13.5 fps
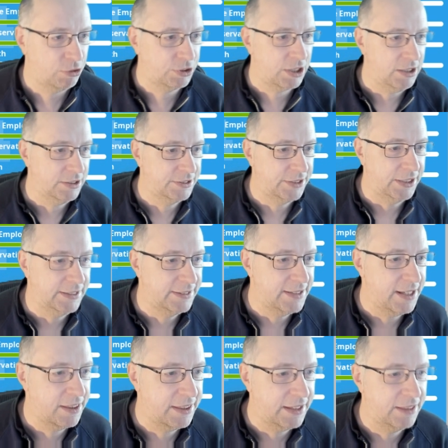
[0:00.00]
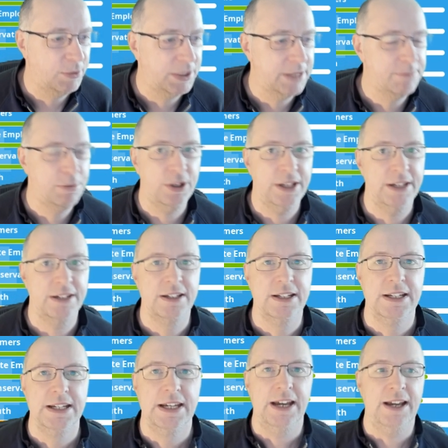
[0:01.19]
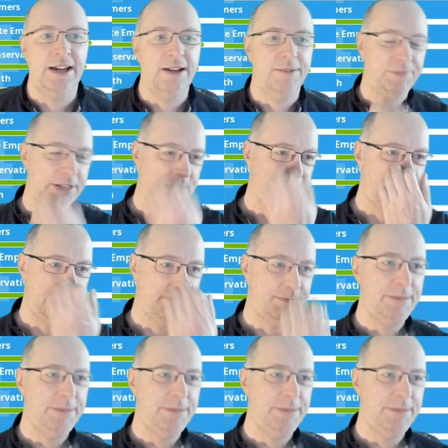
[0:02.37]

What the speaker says: broadcaster is another thing that we're going to put in. This would be the